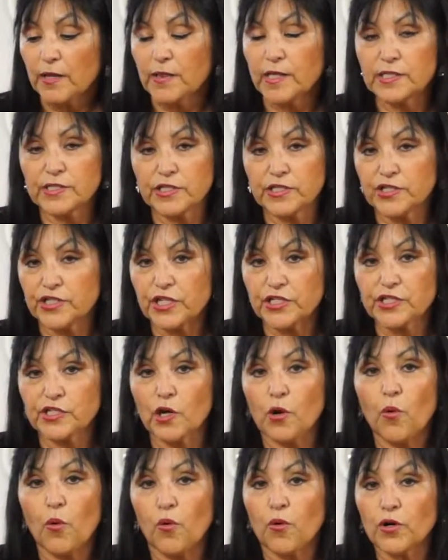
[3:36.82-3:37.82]
This is just
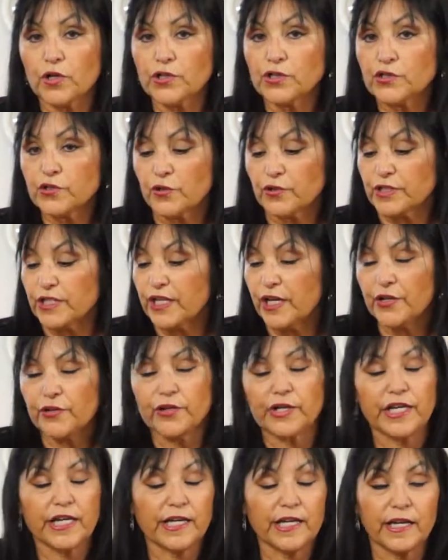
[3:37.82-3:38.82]
a corn tortilla.
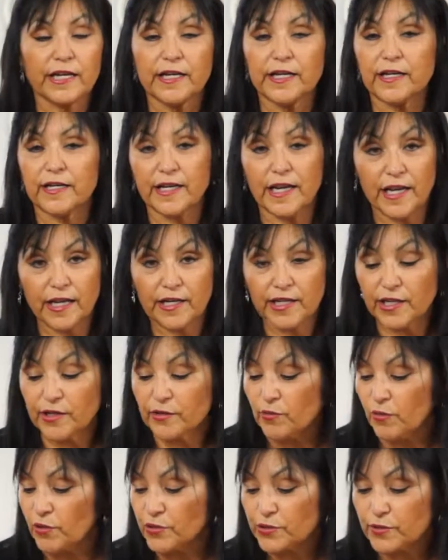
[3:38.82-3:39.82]
You can get it at any
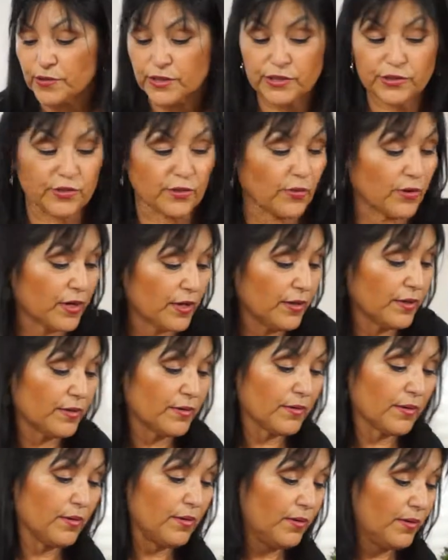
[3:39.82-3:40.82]
grocery store,
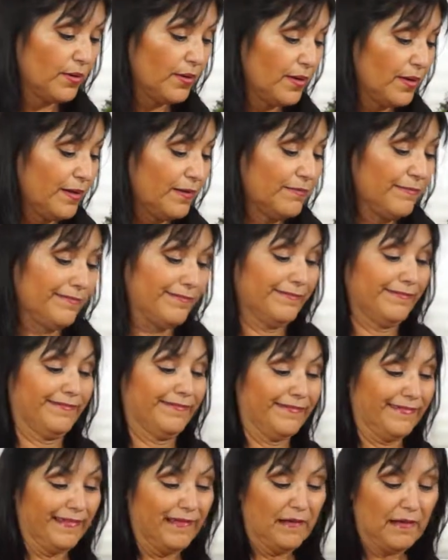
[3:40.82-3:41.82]
no?
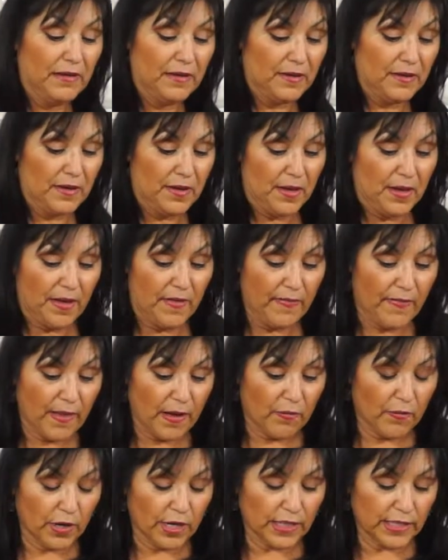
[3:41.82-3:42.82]
And
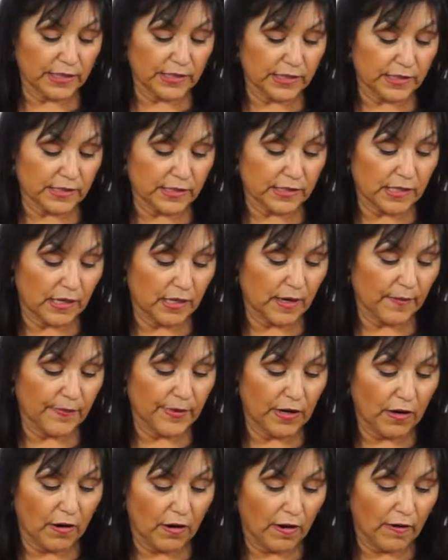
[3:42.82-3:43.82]
then we're going to just top
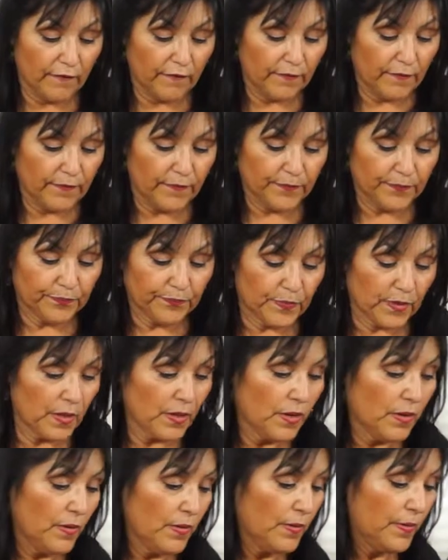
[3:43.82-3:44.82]
it off
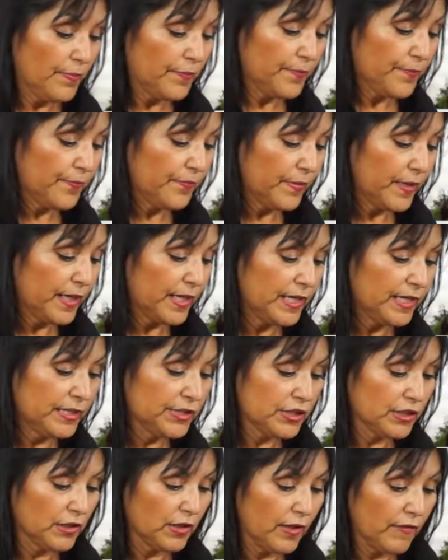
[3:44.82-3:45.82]

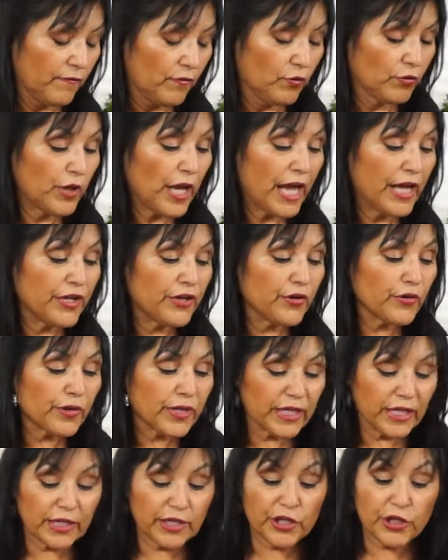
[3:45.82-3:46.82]
each level. And you
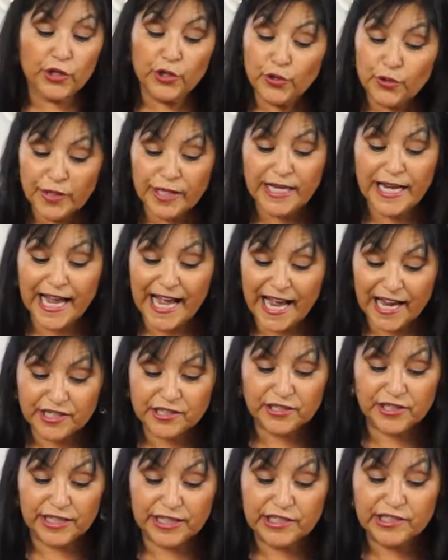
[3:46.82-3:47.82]
can
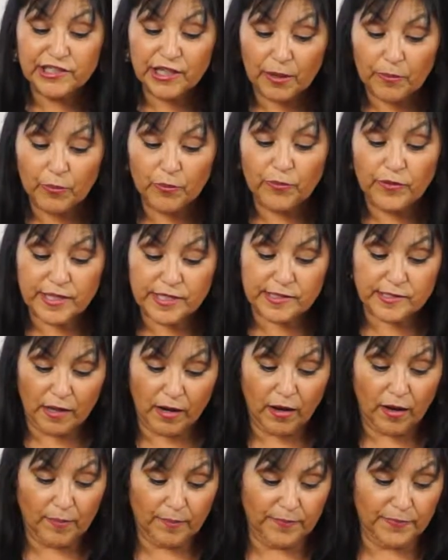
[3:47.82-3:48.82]
actually double this
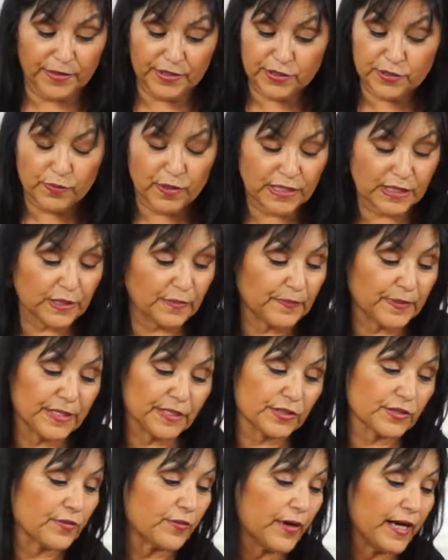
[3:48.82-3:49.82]
up. This recipe
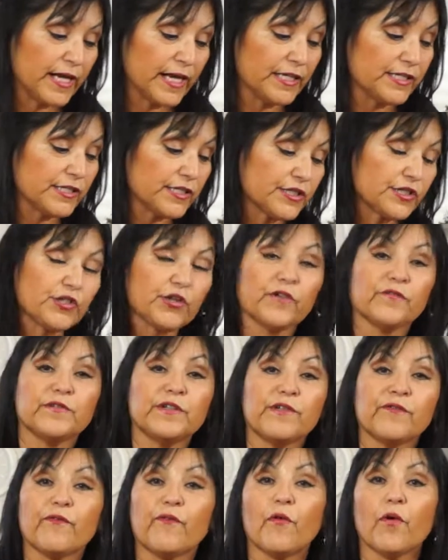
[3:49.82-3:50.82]
is great. I just served
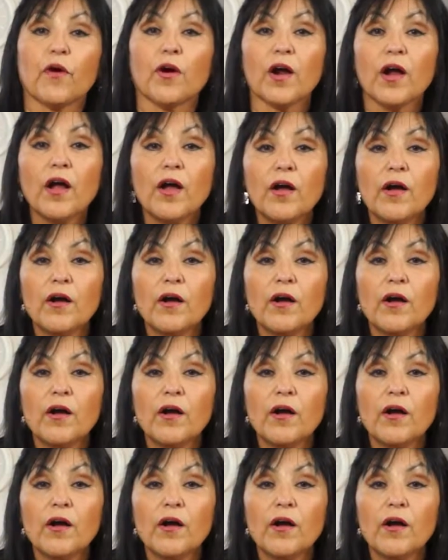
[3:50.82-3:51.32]
it for